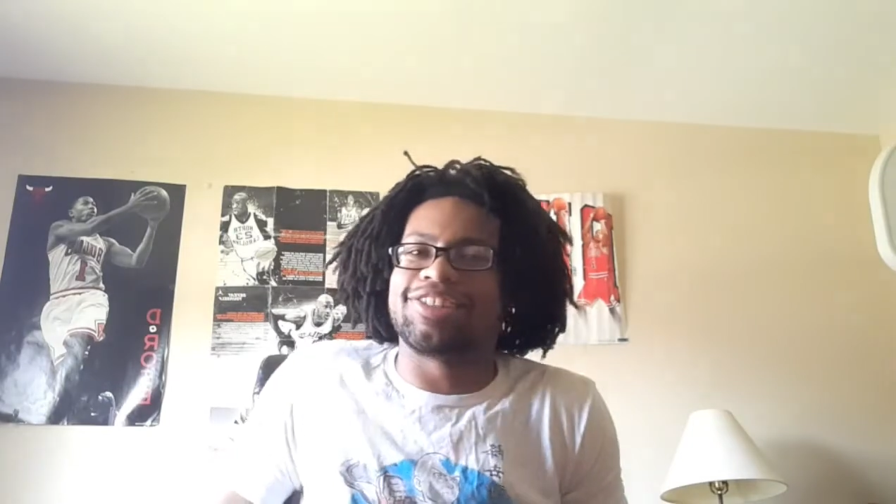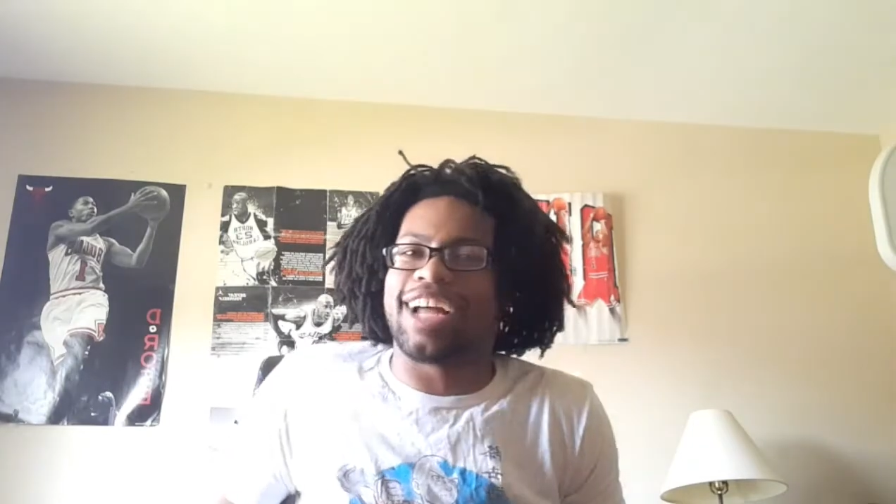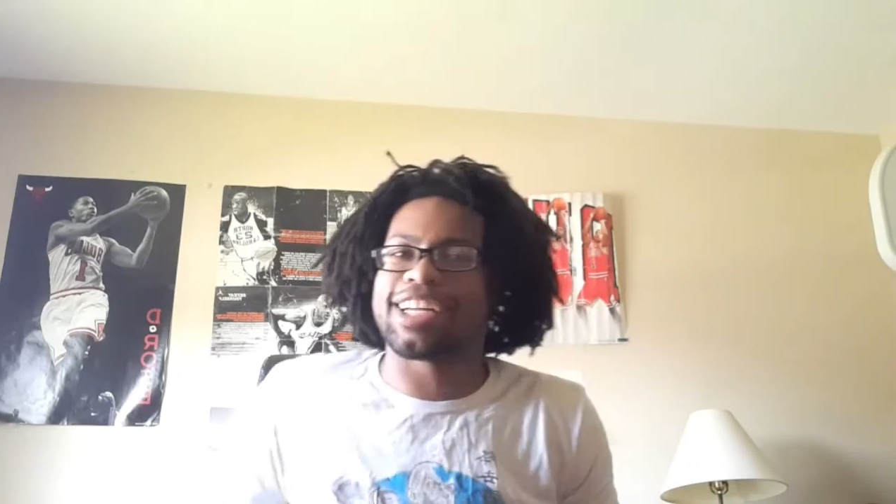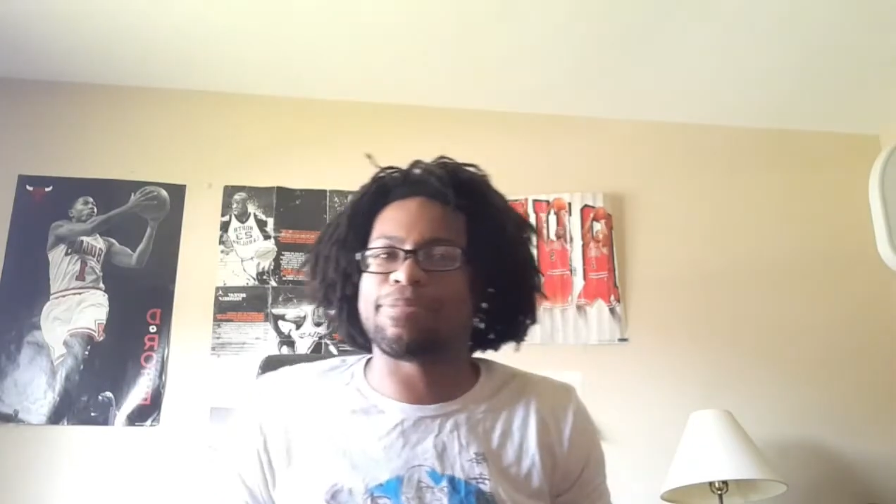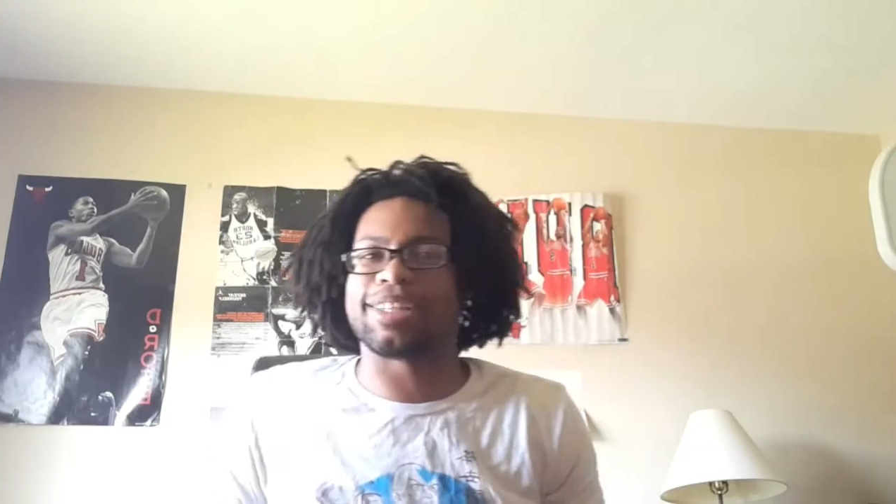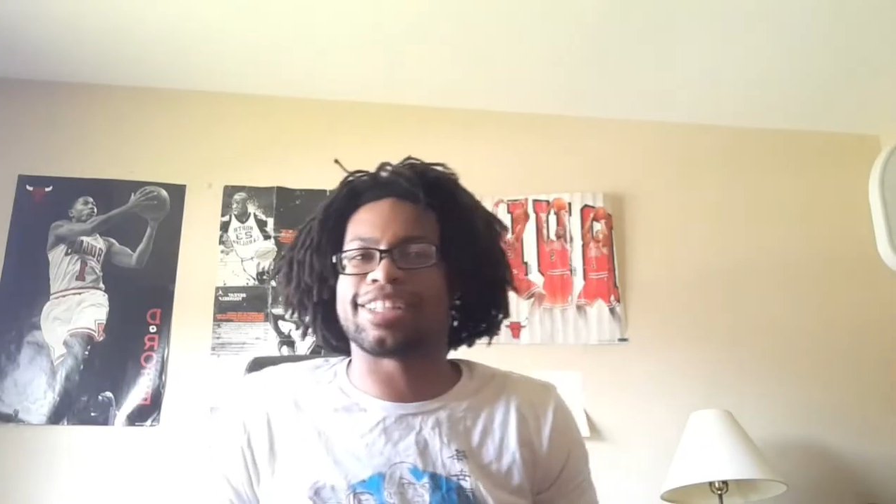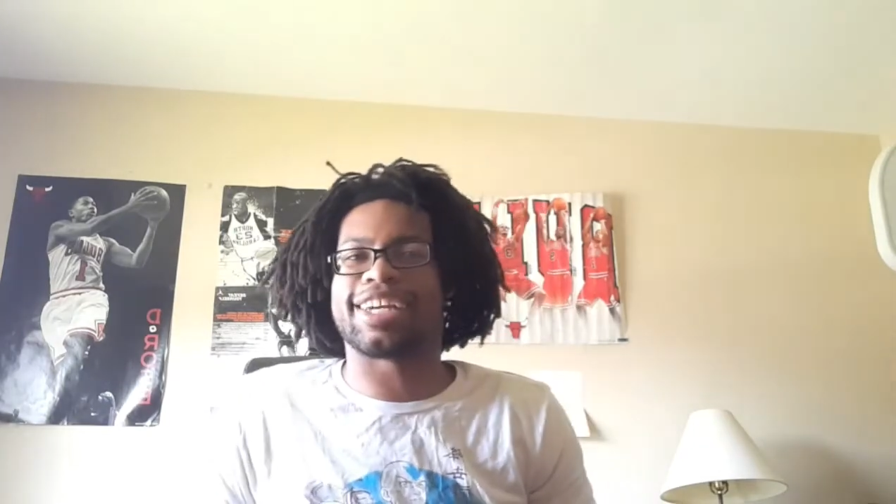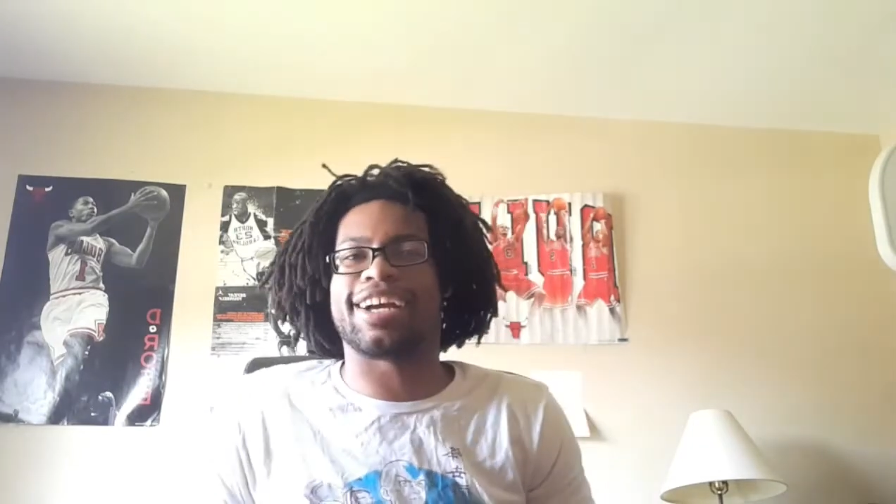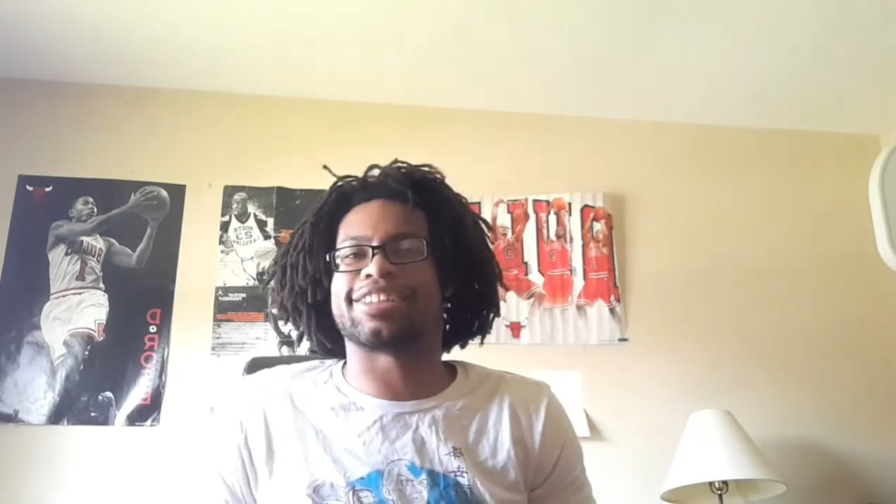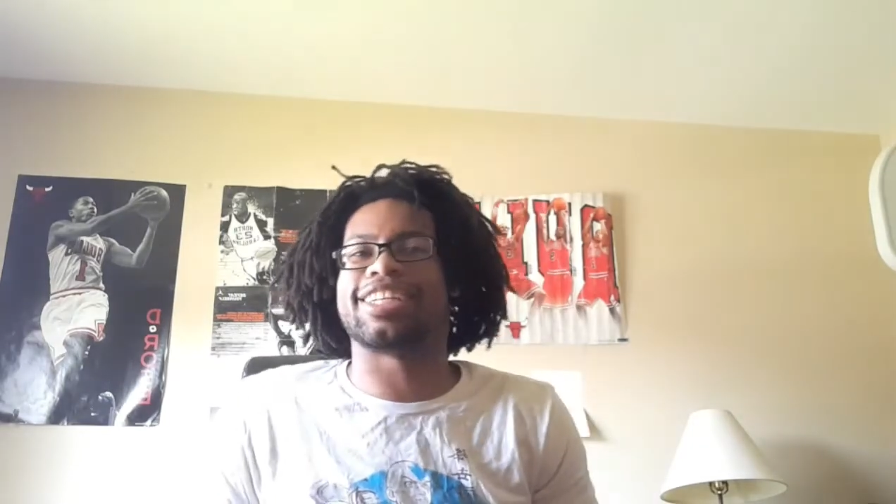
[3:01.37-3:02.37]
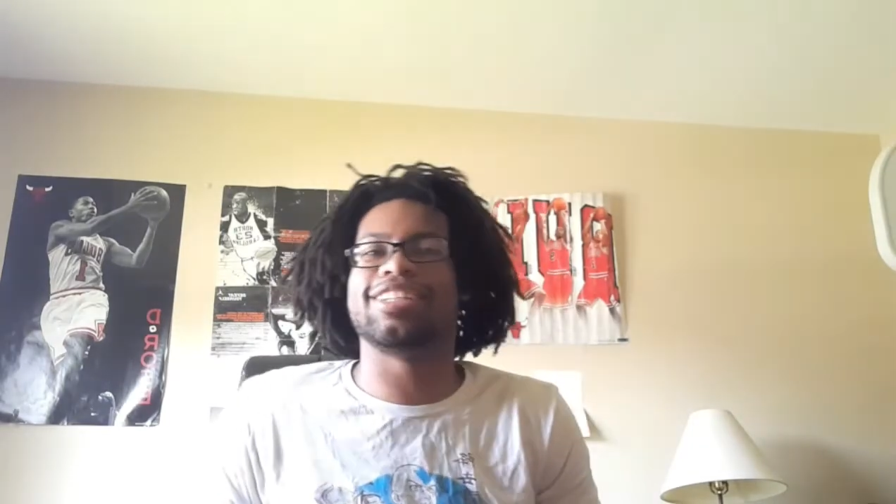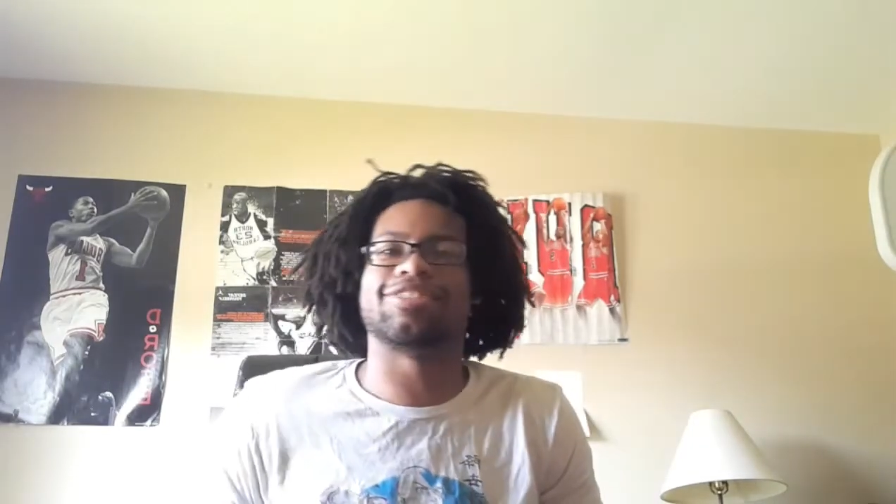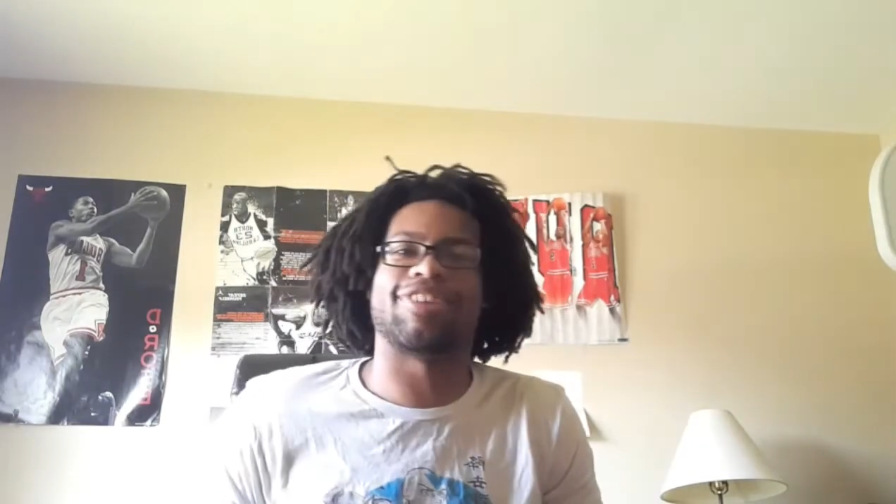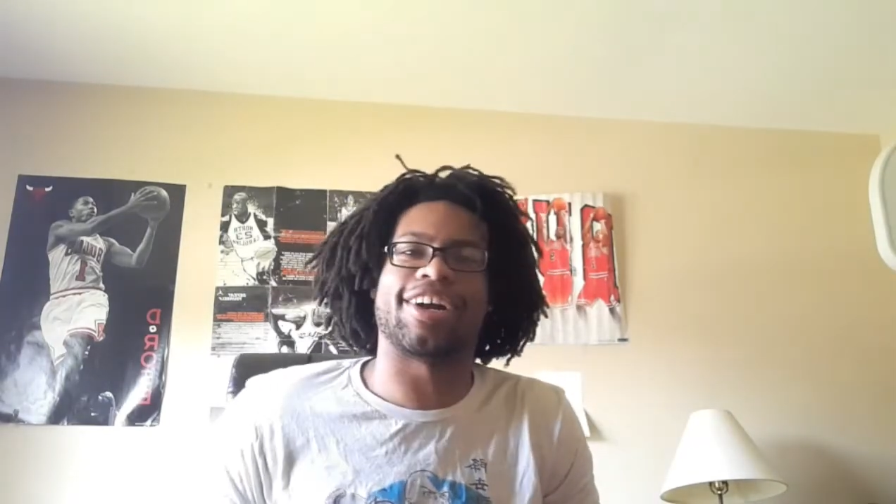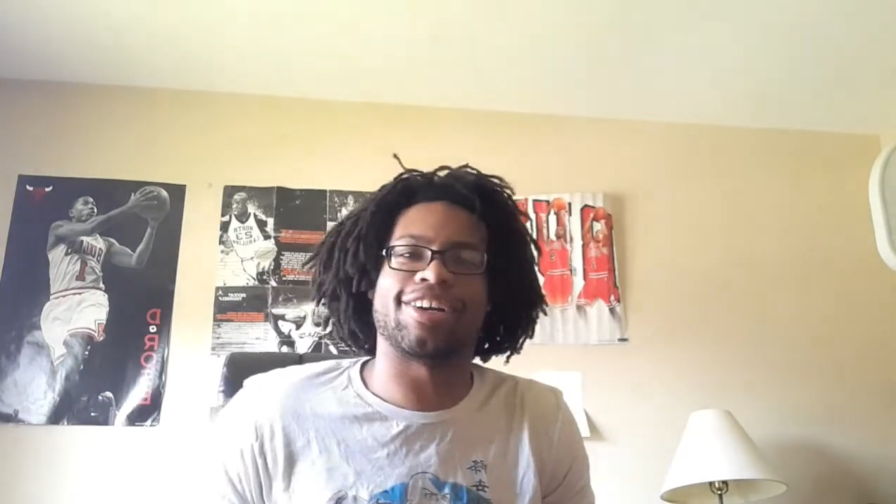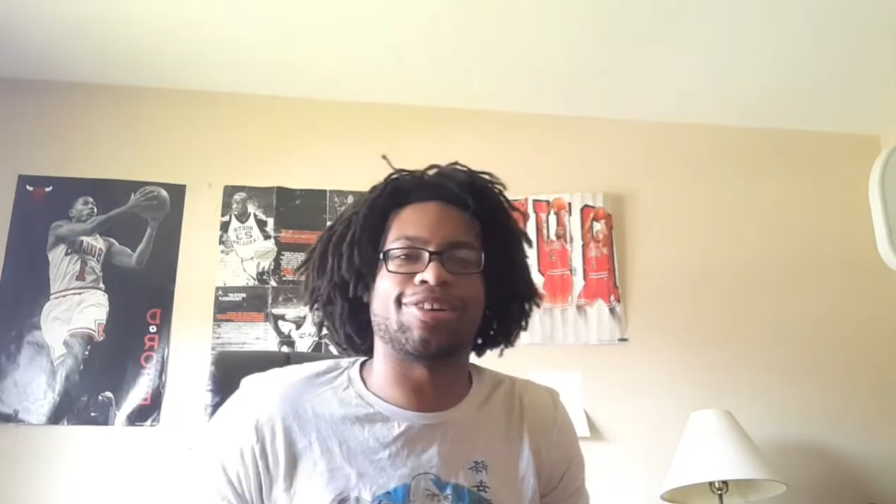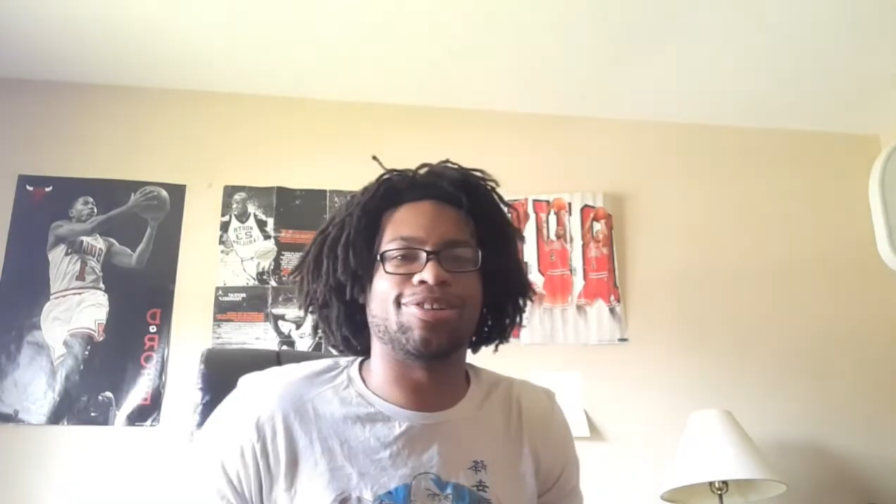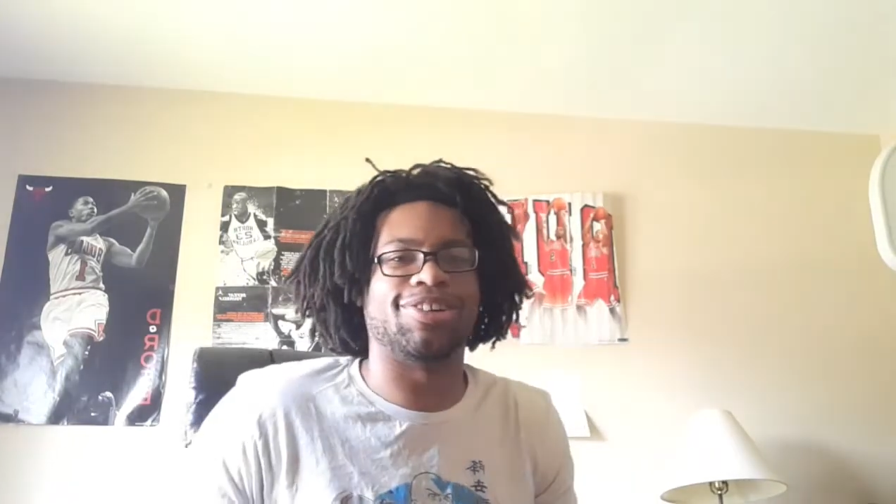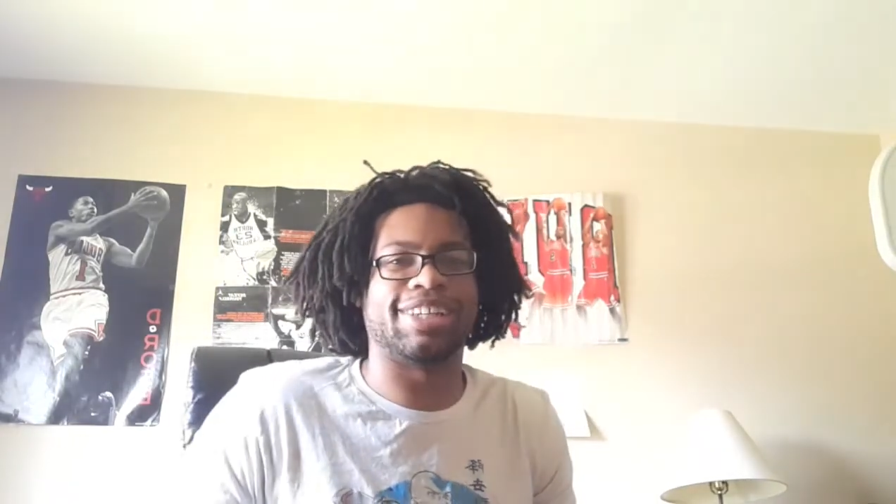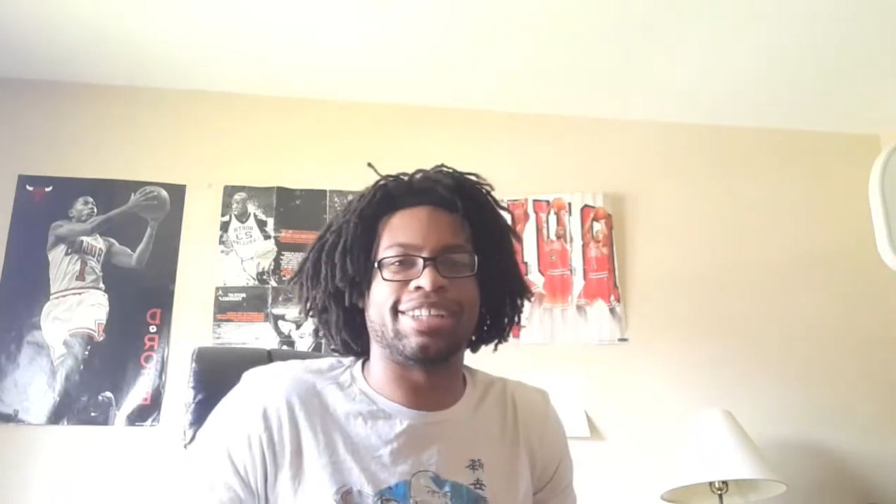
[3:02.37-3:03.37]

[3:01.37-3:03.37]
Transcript: like him as a character. He's very cool,